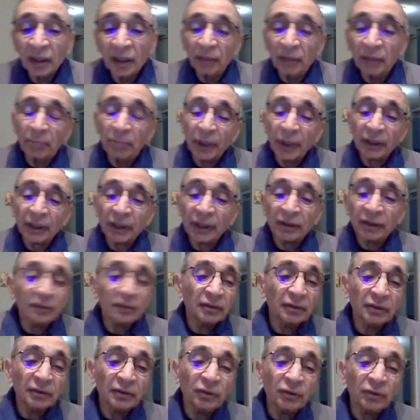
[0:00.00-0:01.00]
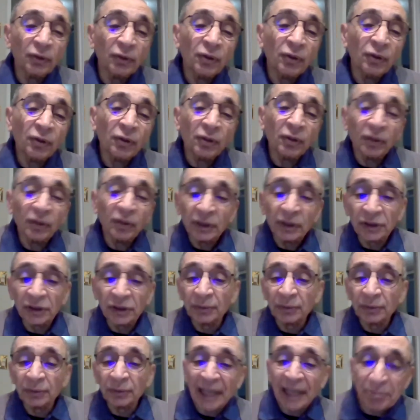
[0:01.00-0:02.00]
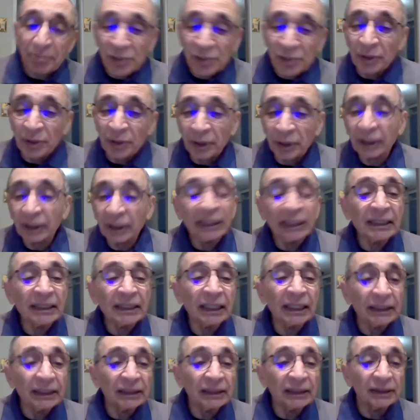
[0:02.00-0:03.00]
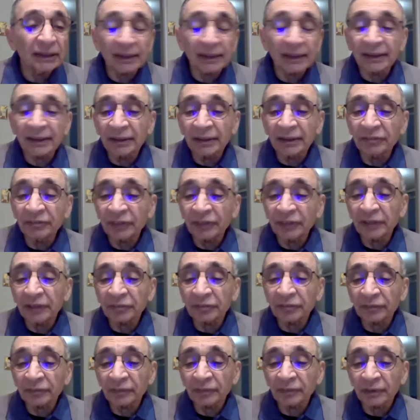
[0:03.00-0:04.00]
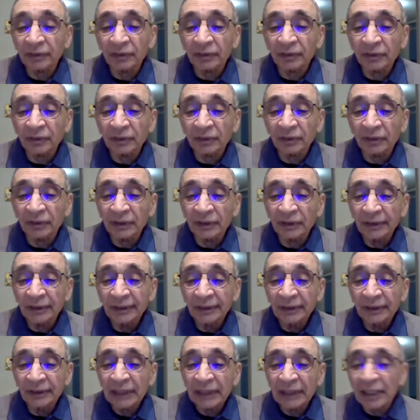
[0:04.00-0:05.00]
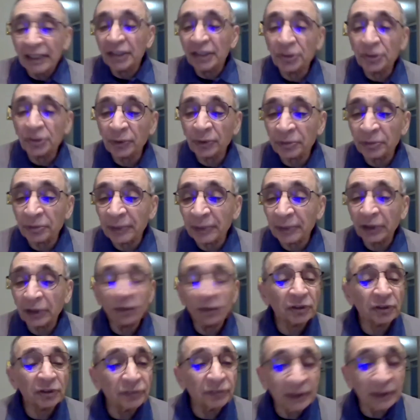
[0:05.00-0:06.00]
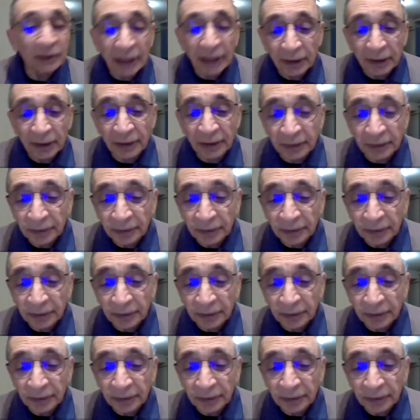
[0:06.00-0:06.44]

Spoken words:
But all this was absent in 1965. And this was because of his health.